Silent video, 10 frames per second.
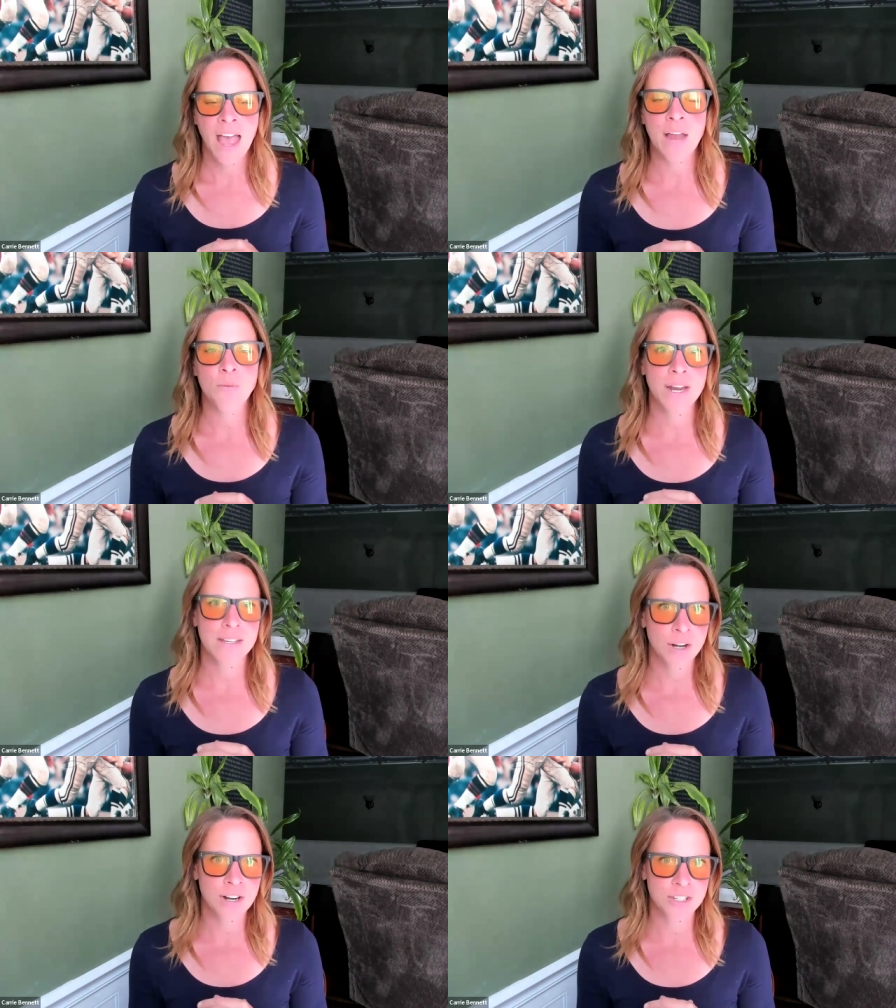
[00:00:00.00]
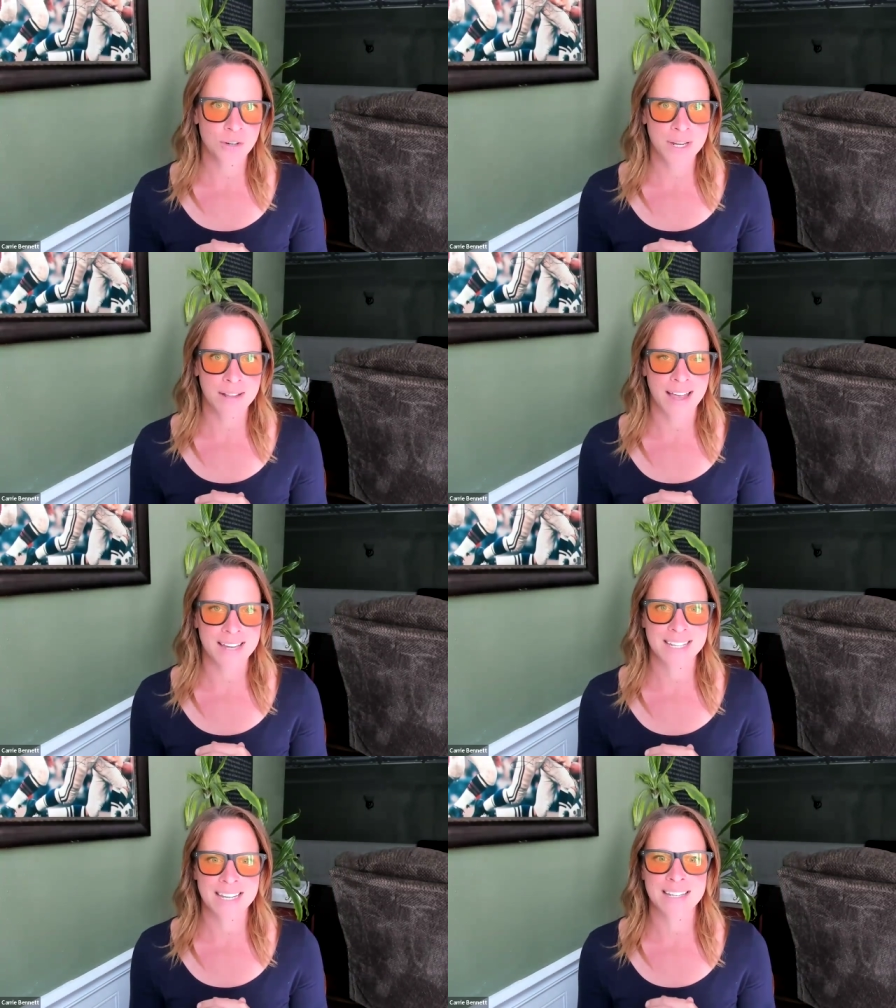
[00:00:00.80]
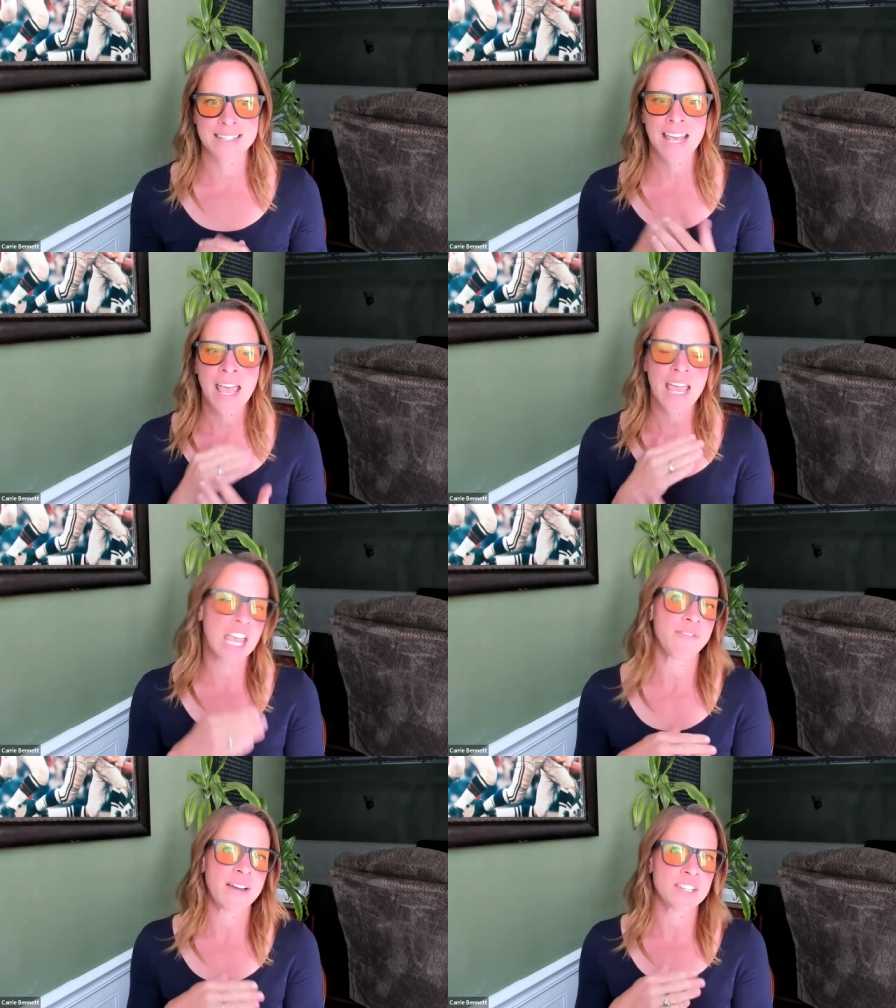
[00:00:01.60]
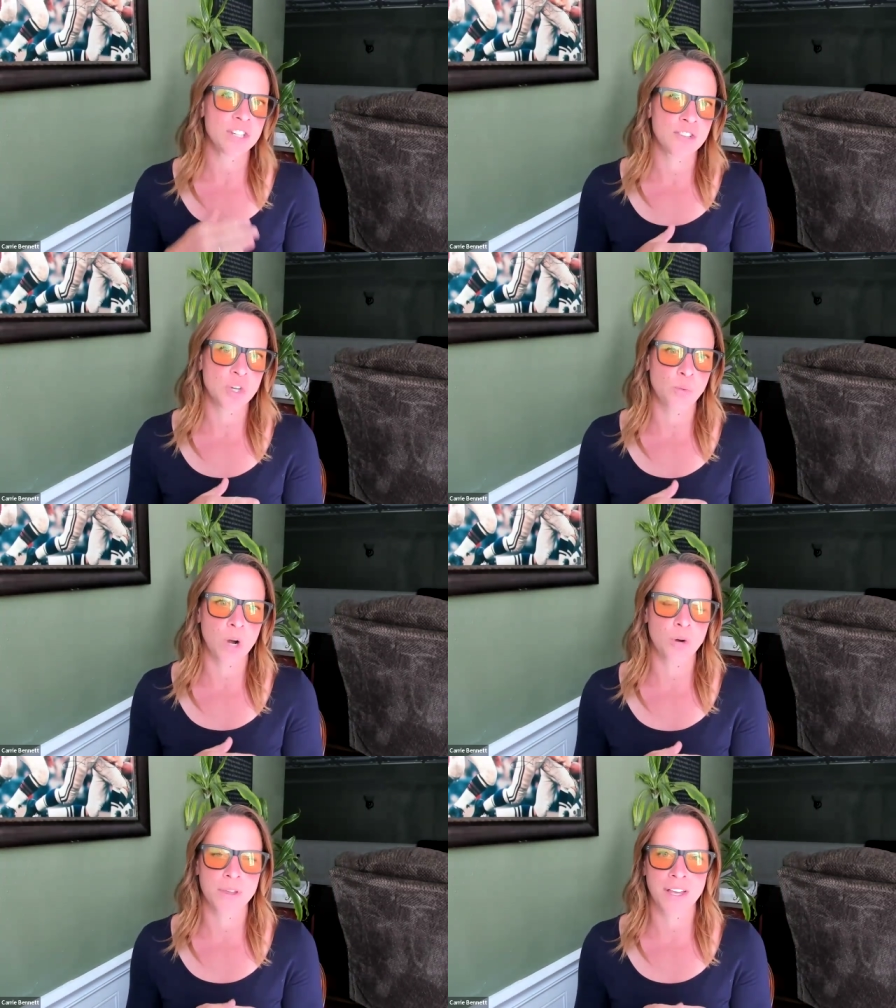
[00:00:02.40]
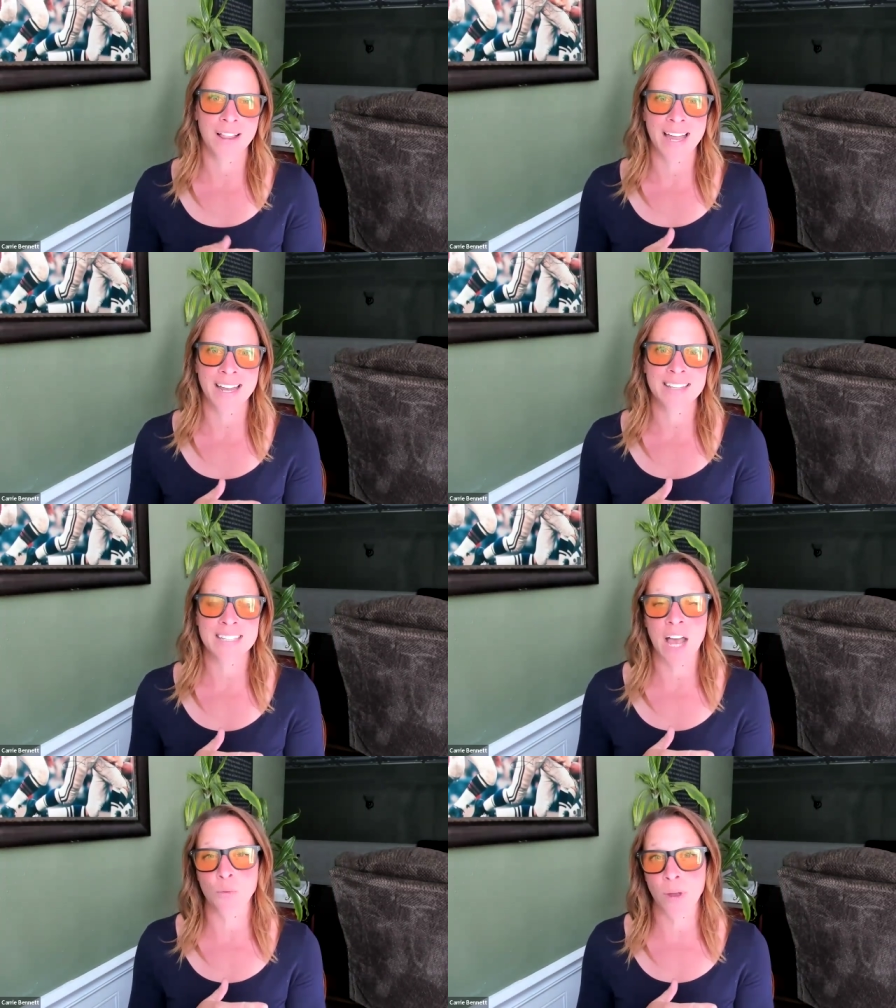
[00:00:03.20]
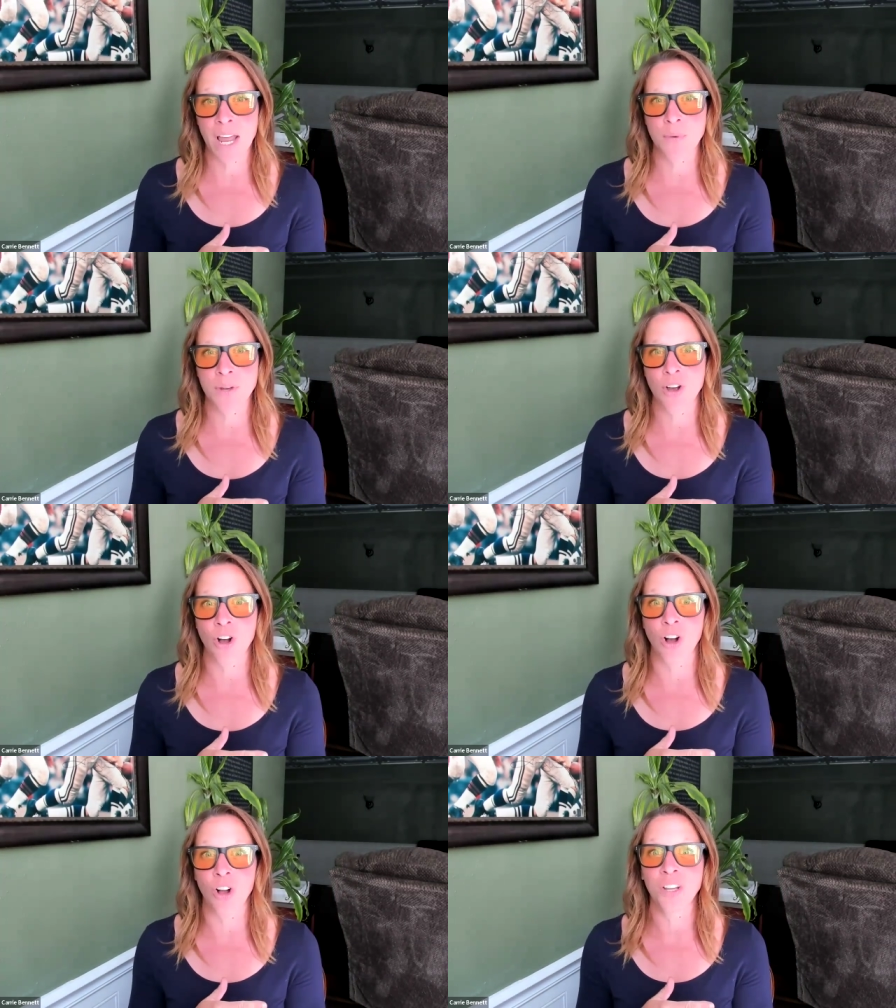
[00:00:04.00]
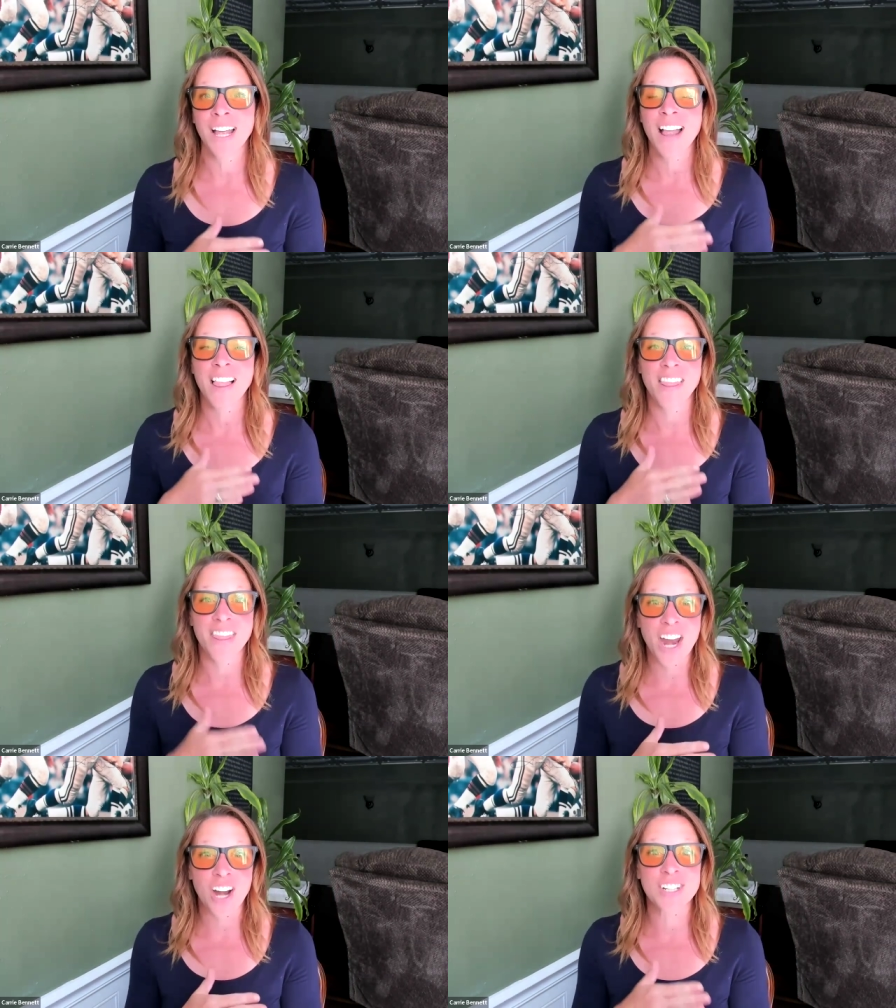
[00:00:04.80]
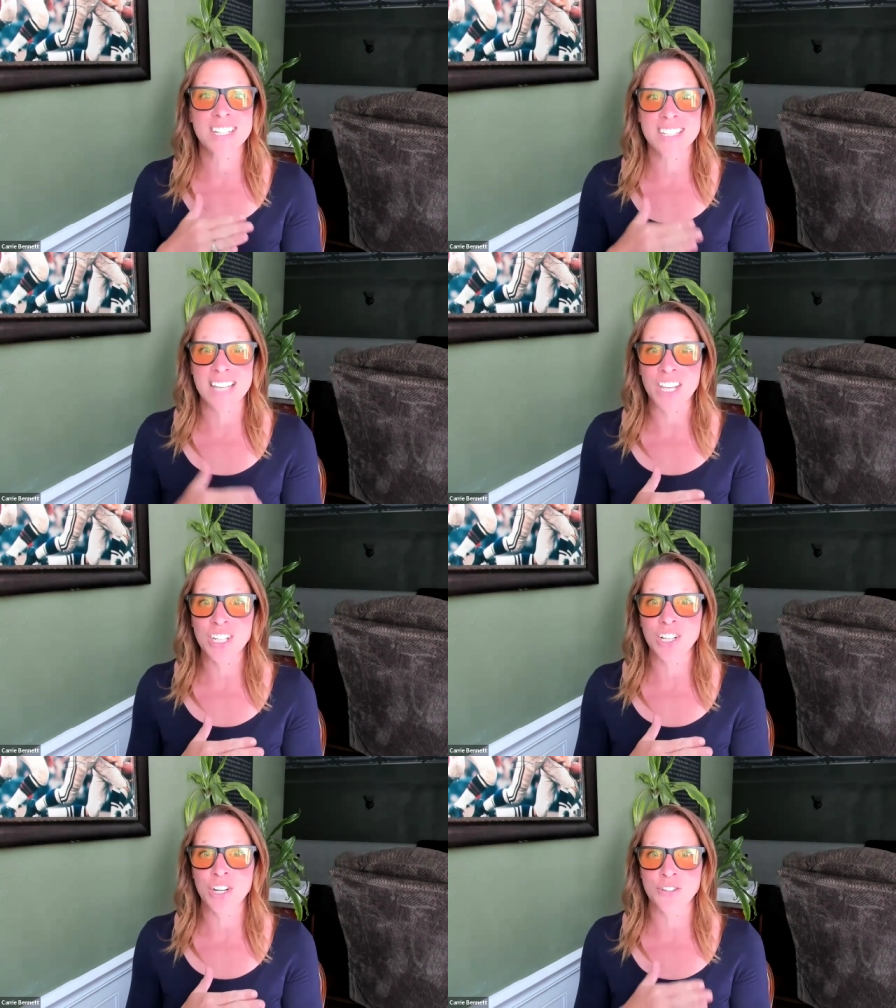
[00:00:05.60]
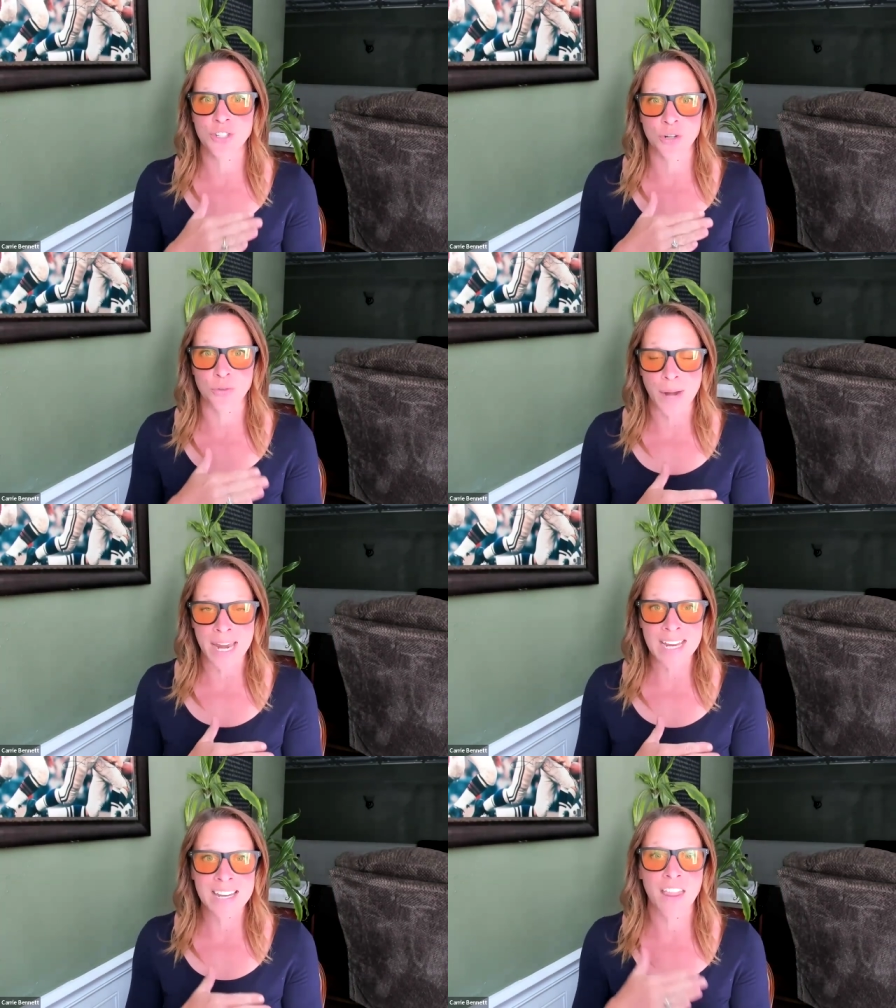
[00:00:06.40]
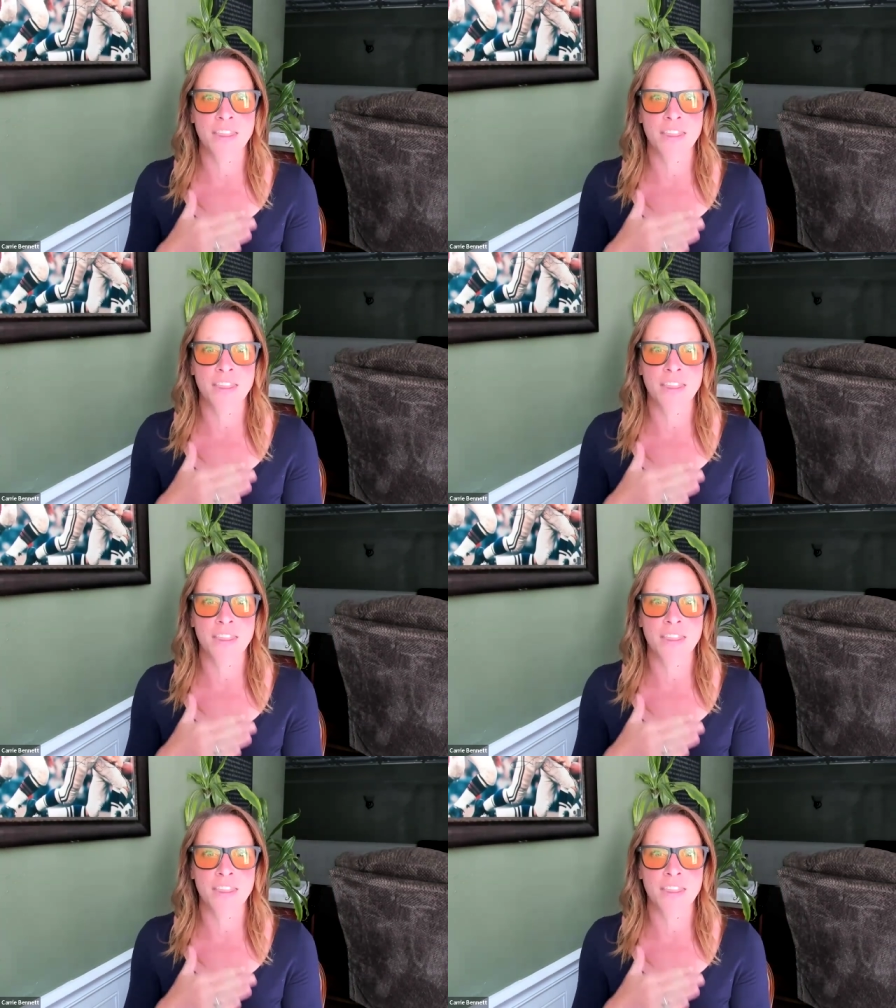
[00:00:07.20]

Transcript: And what I started to realize is if I start to work with clients on what I would call their cellular terrain,